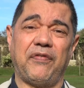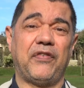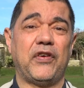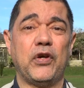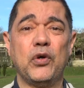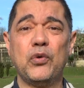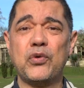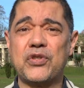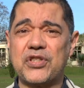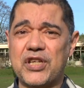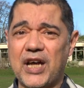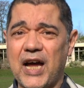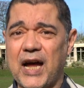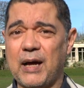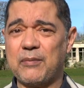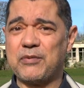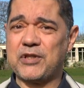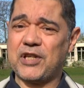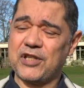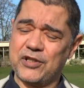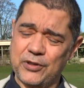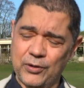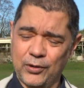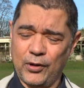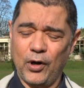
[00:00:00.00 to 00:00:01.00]
few times
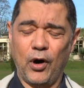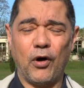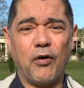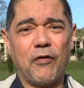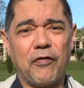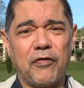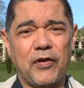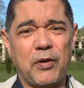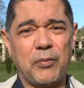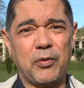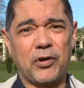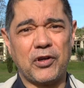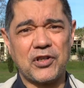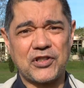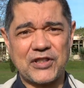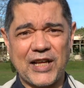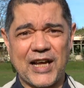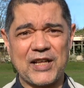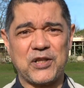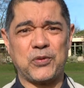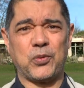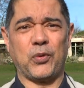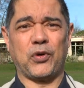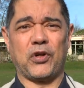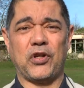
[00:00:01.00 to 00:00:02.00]
as I'm going through because
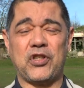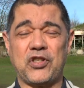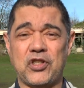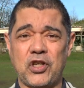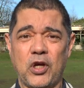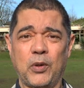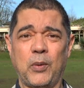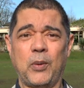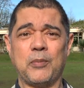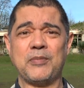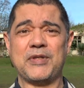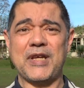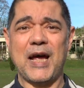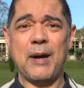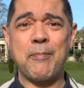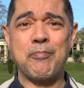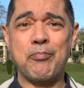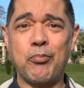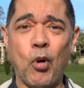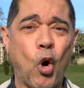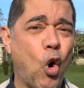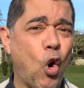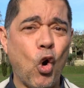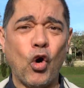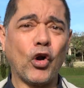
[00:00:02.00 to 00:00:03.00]
that's what I do. I'm dead
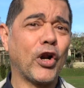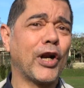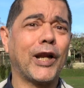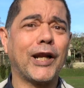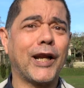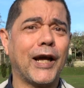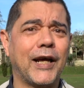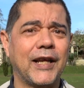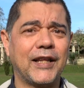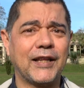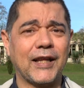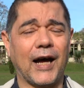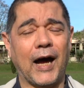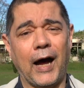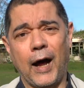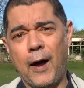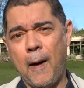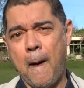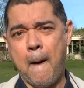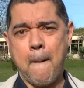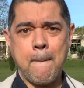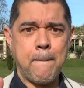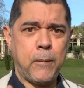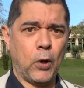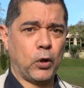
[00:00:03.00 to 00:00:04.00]
boring like that.
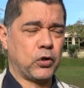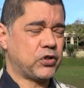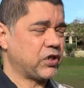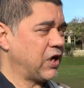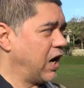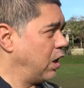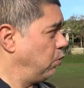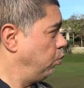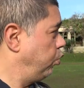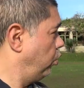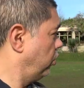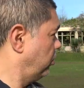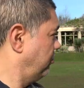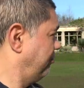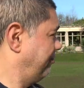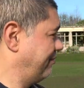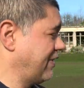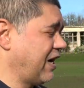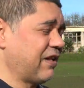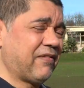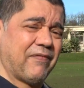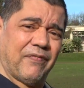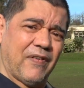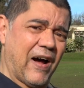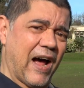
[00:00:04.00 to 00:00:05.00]
But I wouldn't
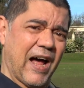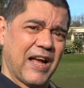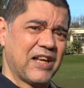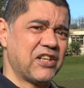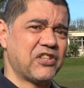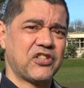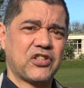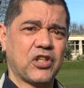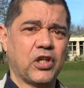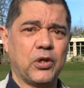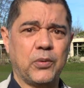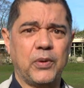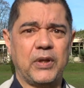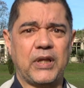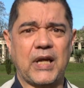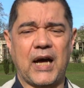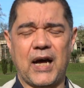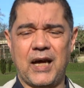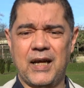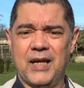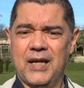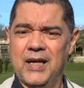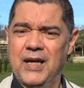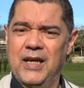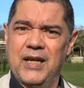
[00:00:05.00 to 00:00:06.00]
advise doing
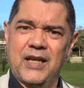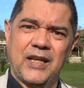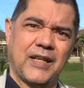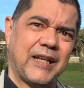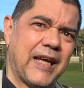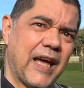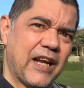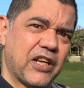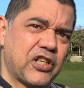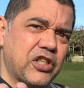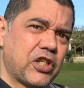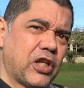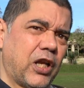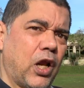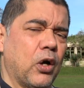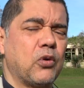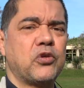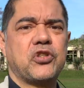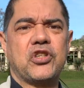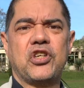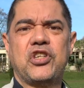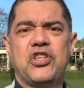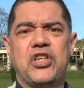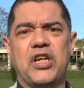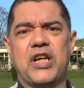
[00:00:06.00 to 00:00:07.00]
that get as
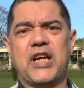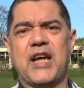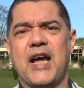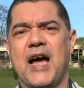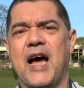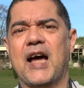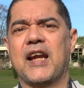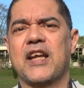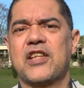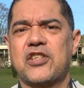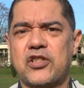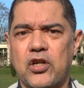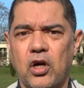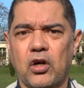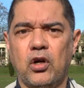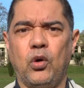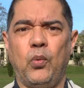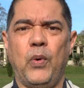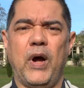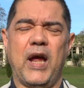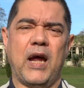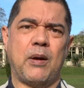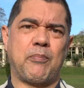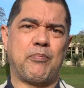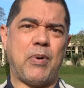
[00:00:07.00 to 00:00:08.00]
close as you can it's going to
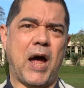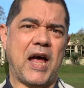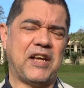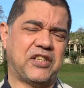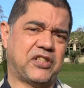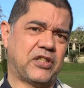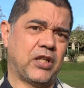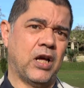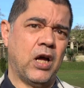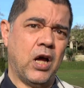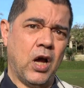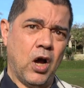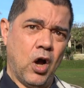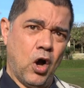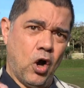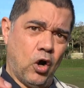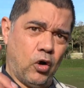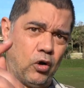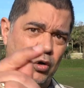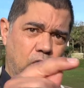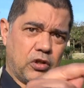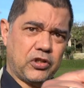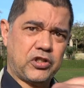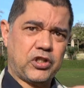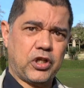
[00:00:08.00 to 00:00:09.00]
work best
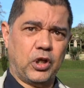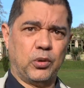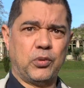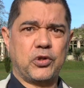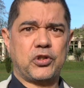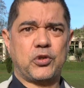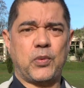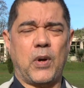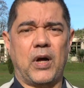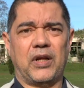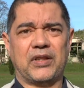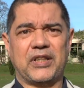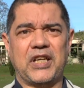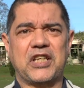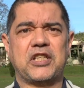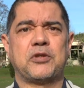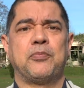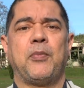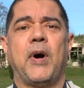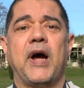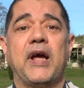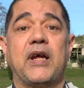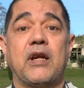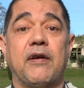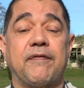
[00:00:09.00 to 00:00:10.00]
also as well this
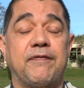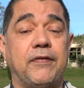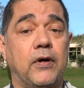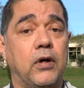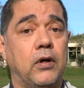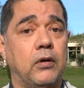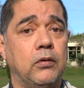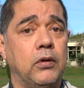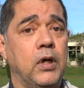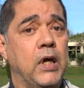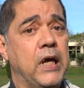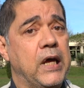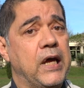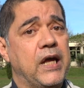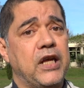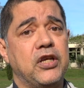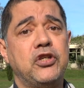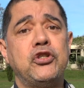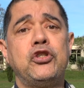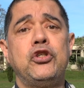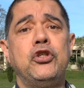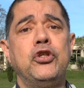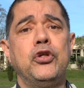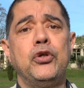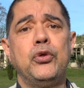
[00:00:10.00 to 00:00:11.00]
microphone
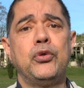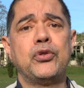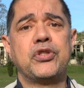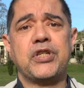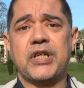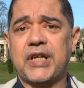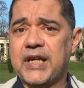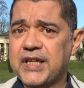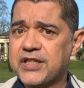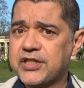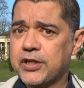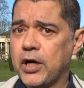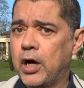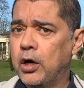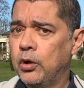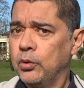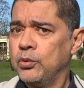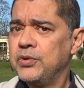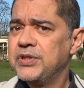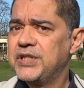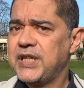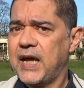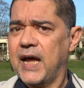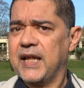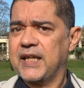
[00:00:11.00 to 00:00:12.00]
is using its
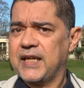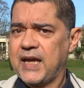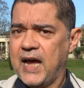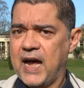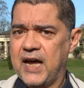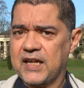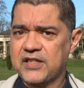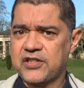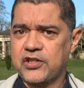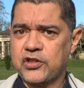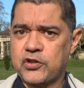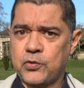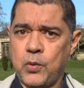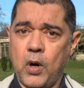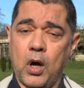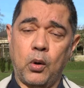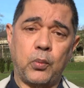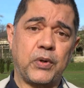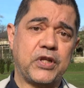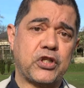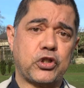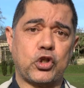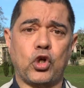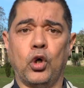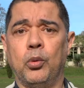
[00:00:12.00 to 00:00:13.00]
own dead cat as well
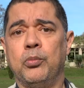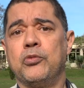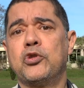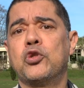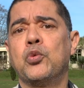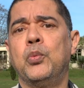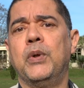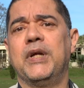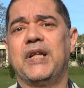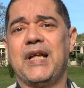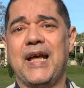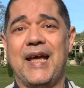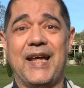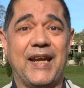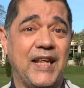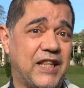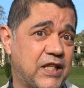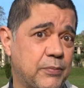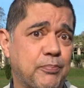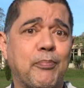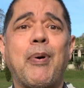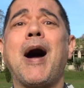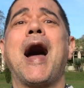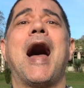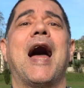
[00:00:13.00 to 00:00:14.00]
which comes with it in
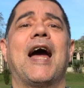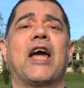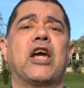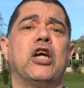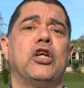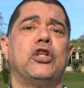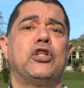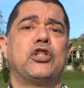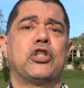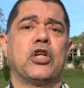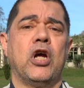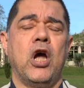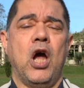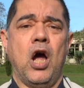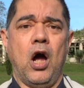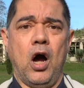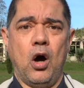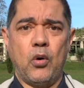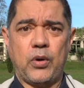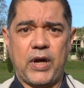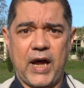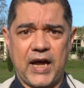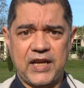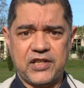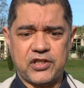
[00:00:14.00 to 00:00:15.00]
its package
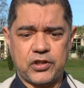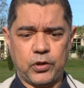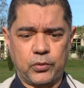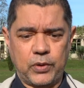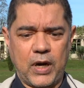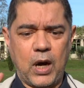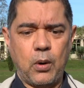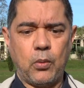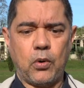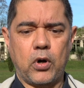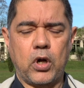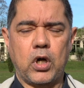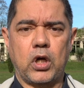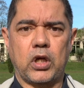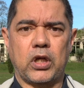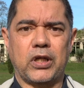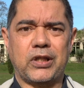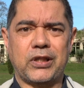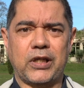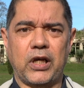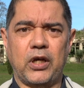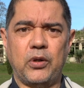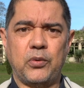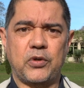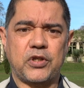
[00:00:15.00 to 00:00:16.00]
okay so now what i'm going
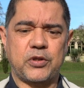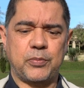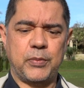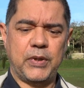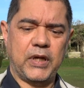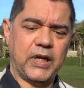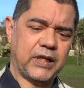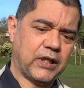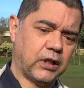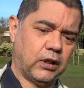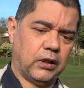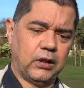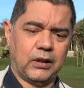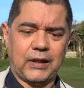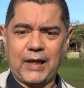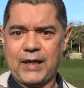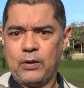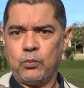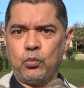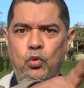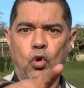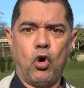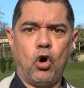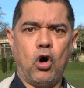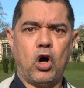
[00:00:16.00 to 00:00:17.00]
to do is my little like
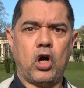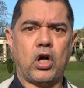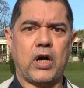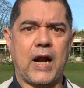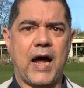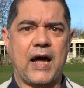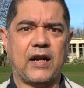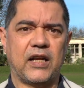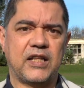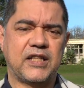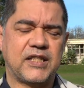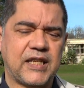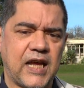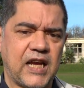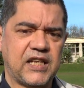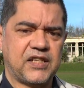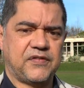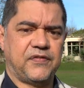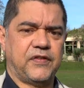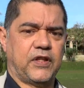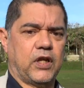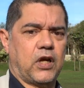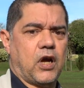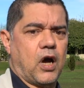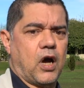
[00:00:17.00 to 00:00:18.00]
walk around and test for the